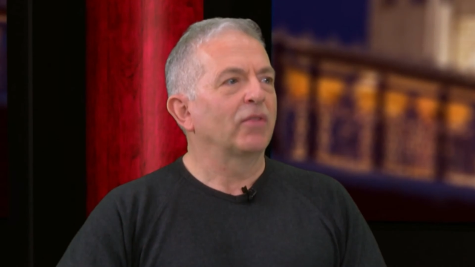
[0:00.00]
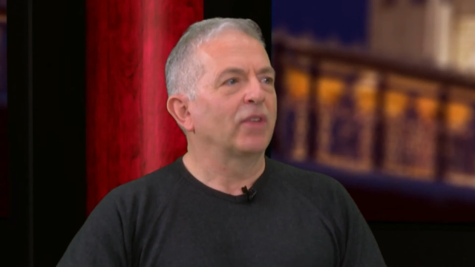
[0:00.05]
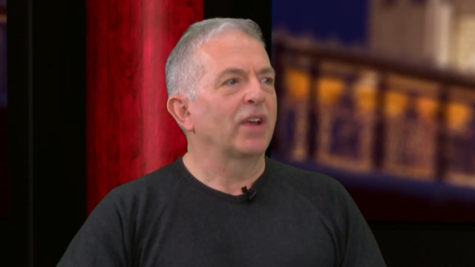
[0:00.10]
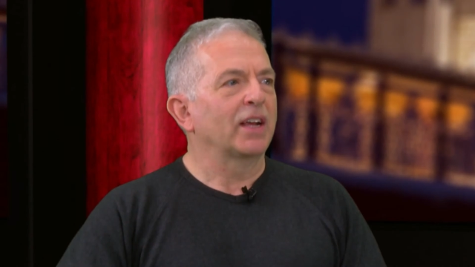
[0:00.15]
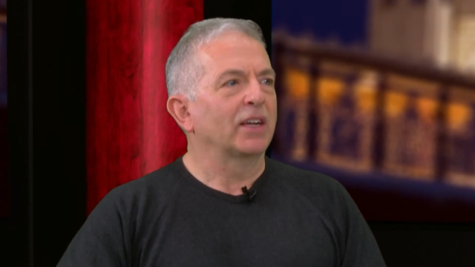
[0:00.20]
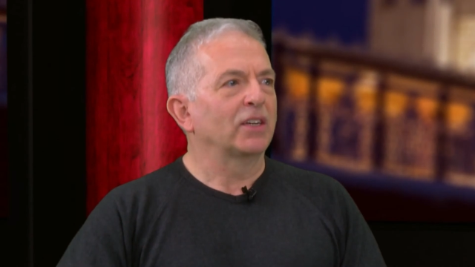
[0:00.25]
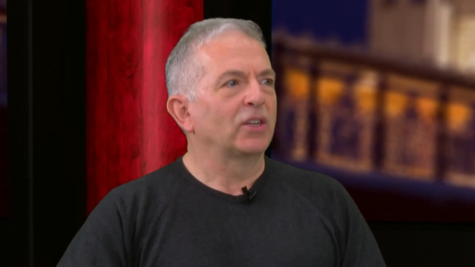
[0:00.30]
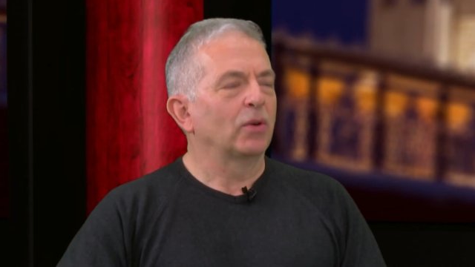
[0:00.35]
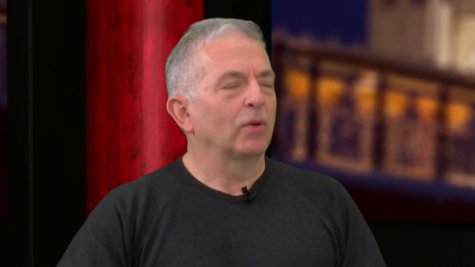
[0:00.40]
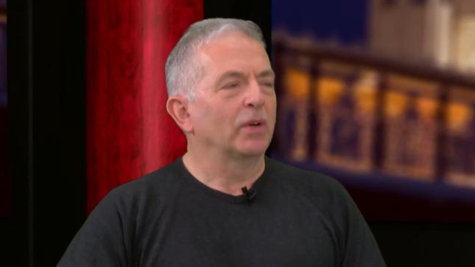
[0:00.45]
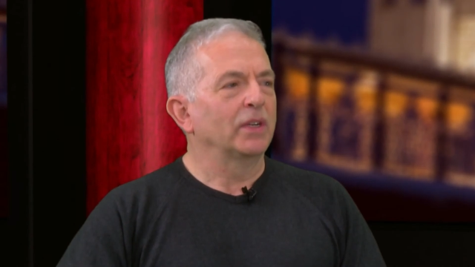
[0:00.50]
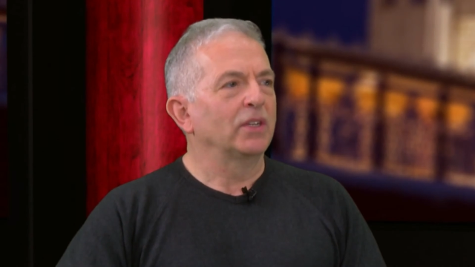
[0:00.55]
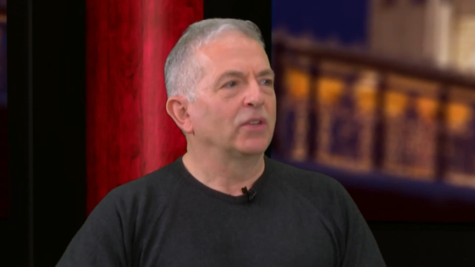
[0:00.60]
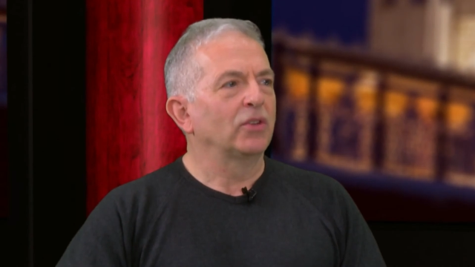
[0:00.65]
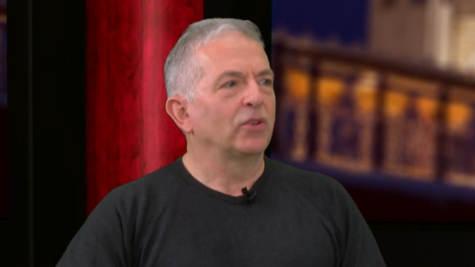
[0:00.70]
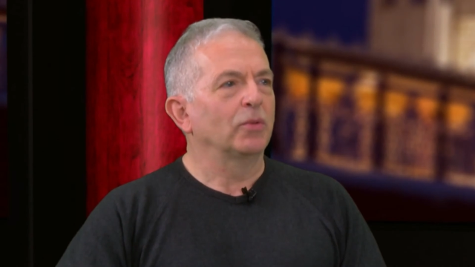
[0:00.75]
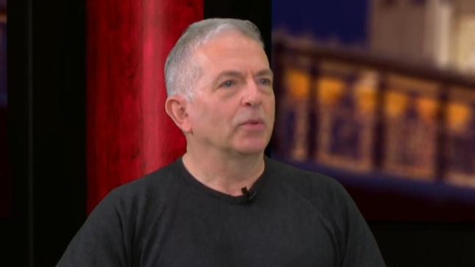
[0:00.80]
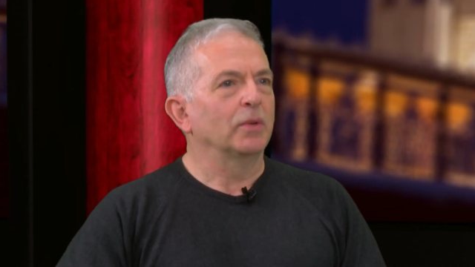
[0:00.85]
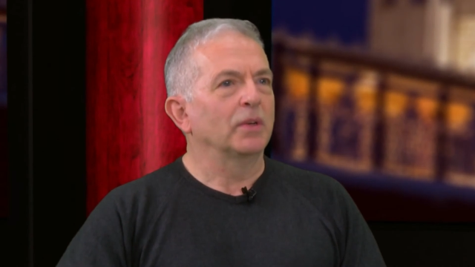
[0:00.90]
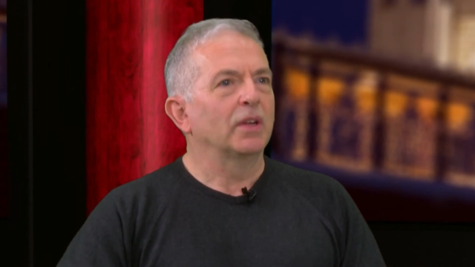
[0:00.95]
of an actual
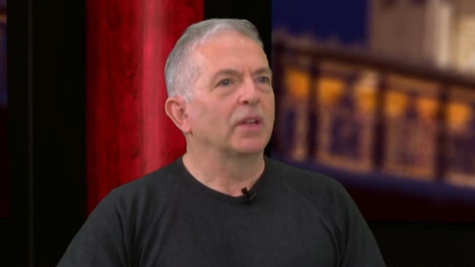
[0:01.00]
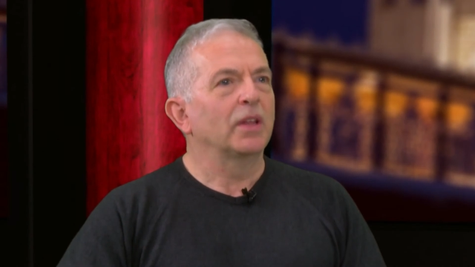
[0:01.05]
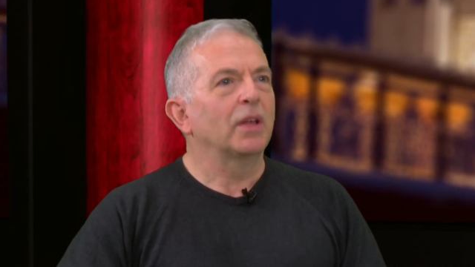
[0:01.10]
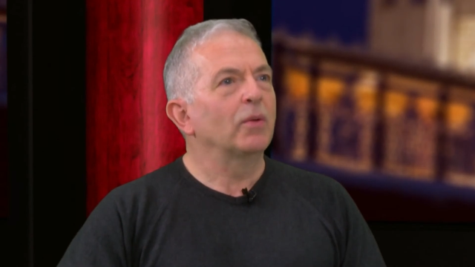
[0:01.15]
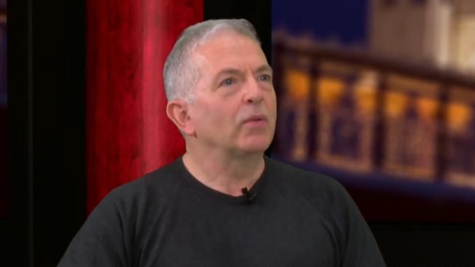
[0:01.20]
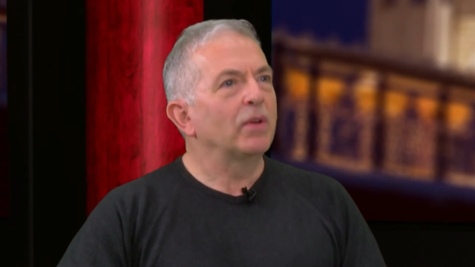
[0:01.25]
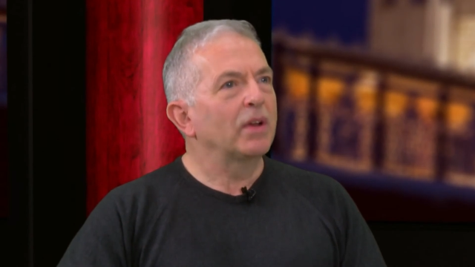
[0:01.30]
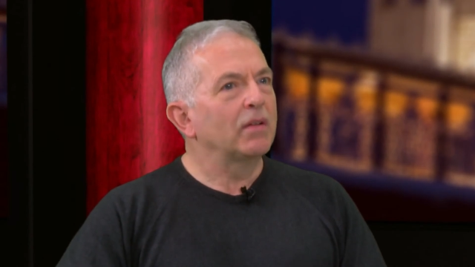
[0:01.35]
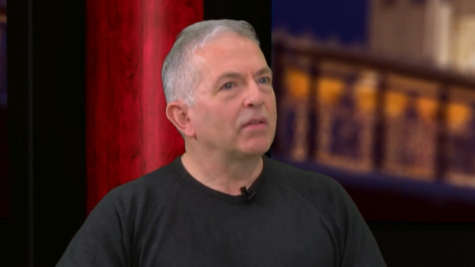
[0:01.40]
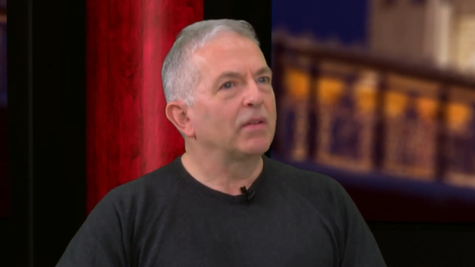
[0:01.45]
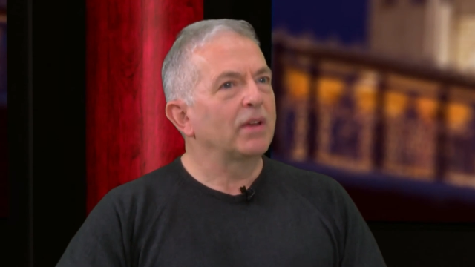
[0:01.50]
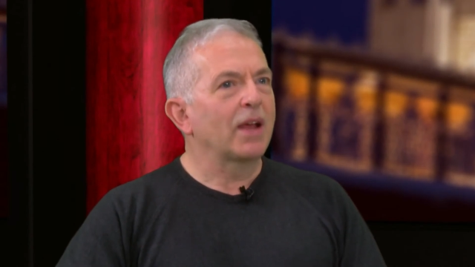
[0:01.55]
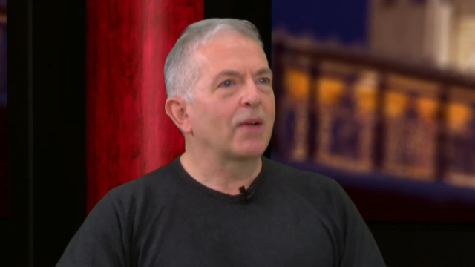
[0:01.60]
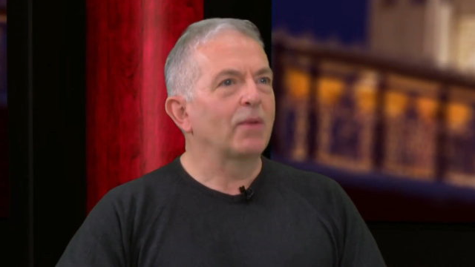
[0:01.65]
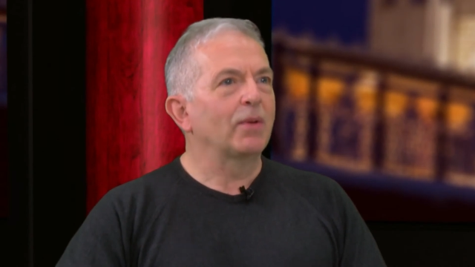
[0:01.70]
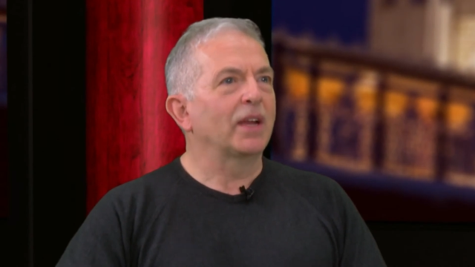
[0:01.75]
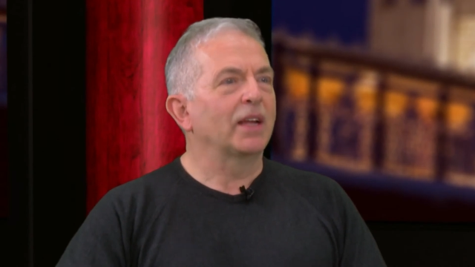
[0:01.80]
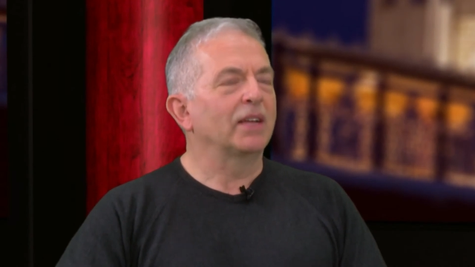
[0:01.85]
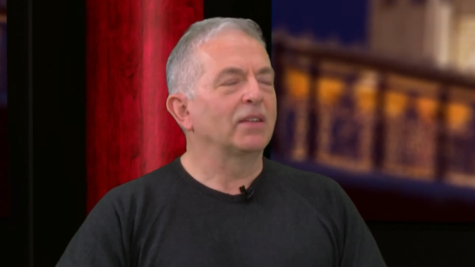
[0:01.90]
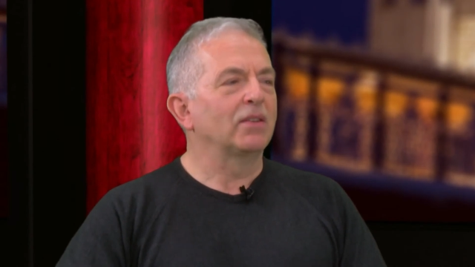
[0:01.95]
instrument. Though
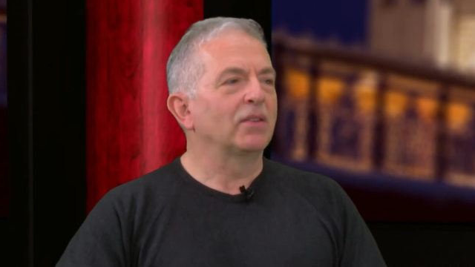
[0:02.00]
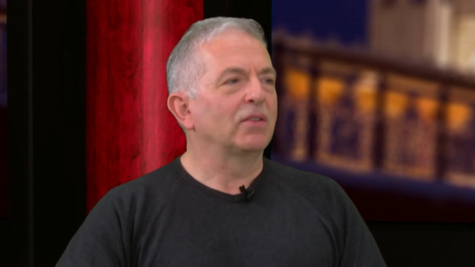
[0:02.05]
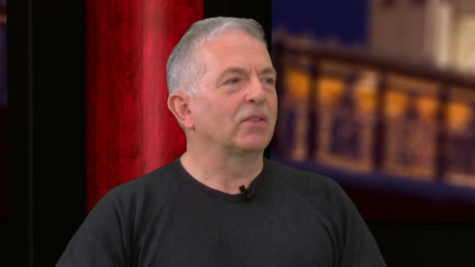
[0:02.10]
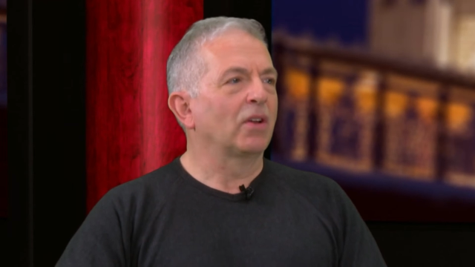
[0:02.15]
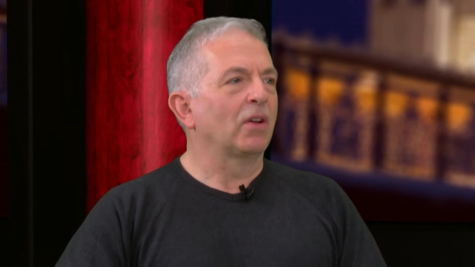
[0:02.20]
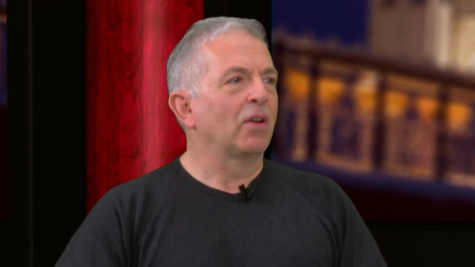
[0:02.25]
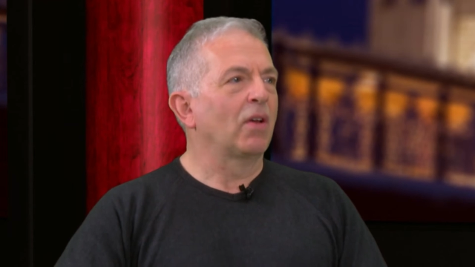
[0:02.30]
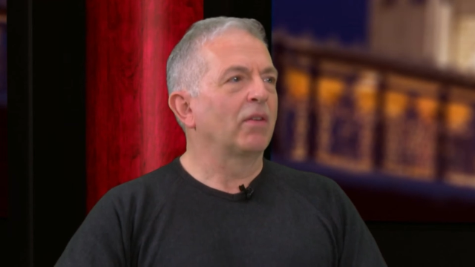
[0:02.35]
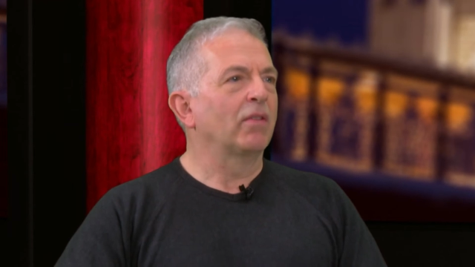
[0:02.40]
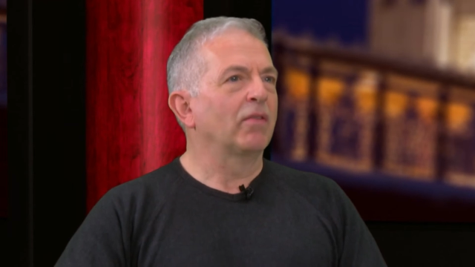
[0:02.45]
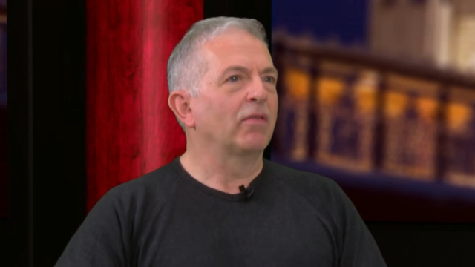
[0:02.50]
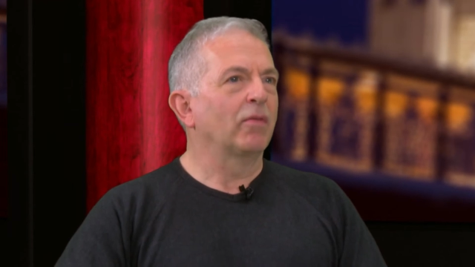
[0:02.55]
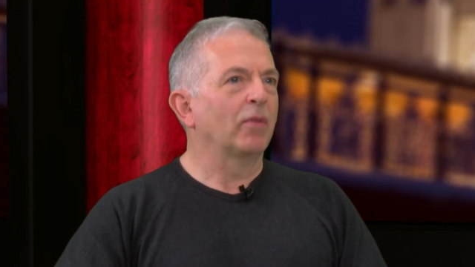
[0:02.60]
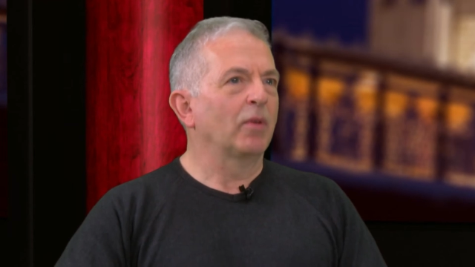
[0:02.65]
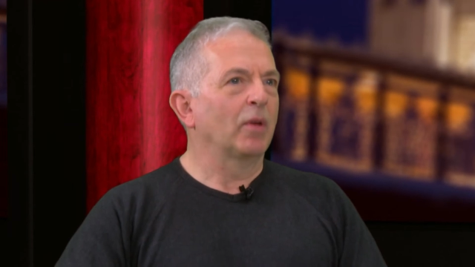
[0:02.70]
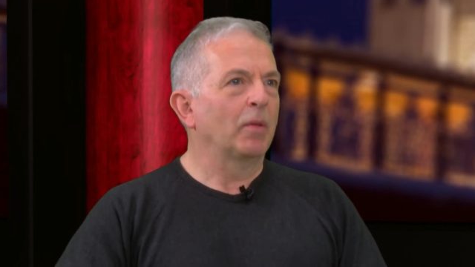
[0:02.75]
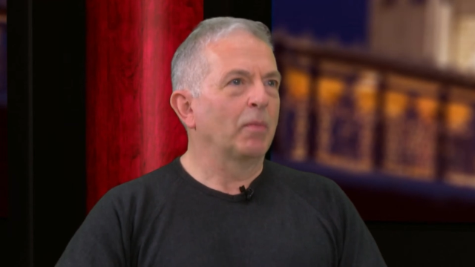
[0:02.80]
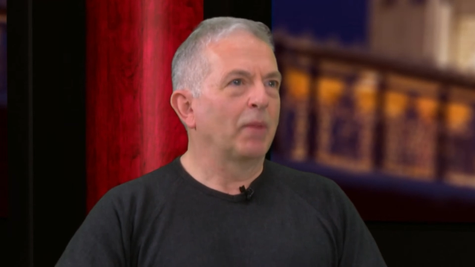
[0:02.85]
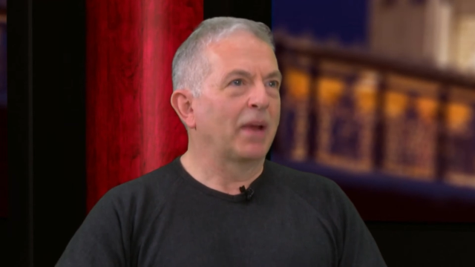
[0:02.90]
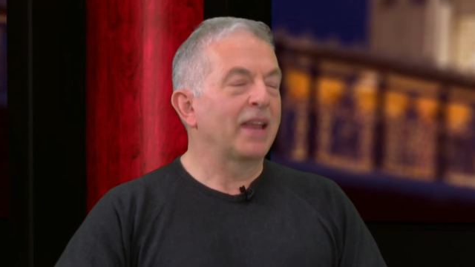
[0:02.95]
nowadays there's a lot
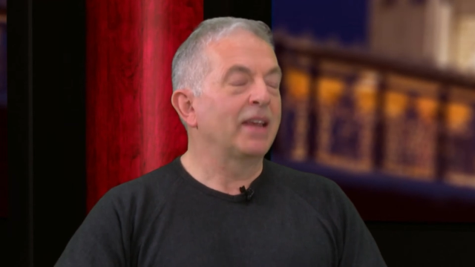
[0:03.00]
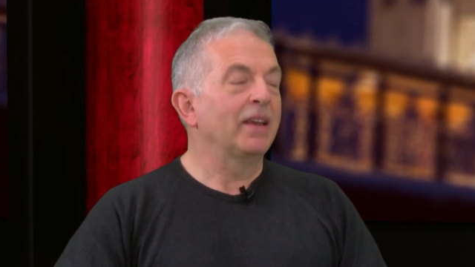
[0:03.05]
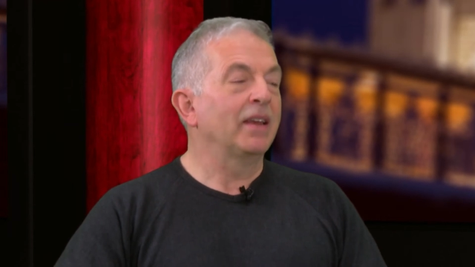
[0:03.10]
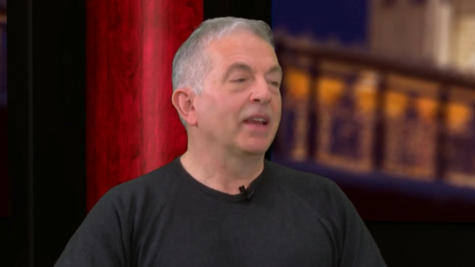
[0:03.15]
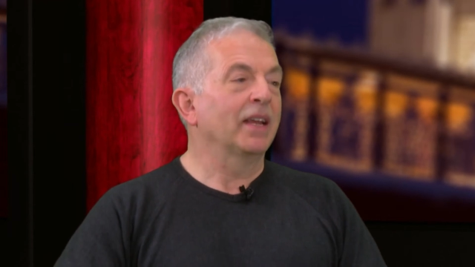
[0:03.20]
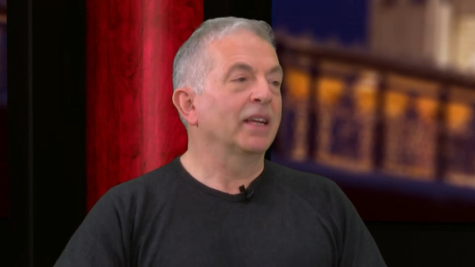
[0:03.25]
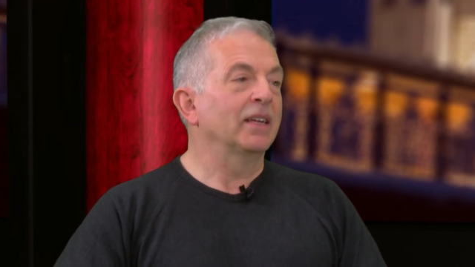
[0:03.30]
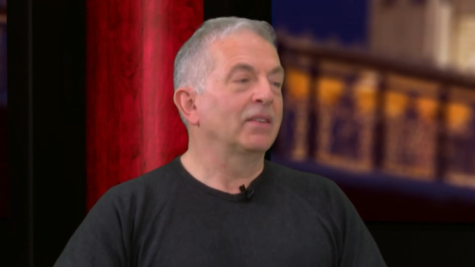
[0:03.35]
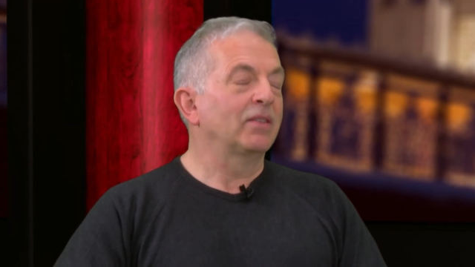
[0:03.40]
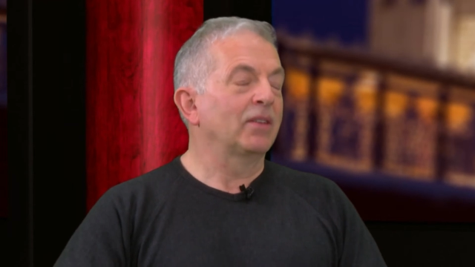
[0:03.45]
of blending,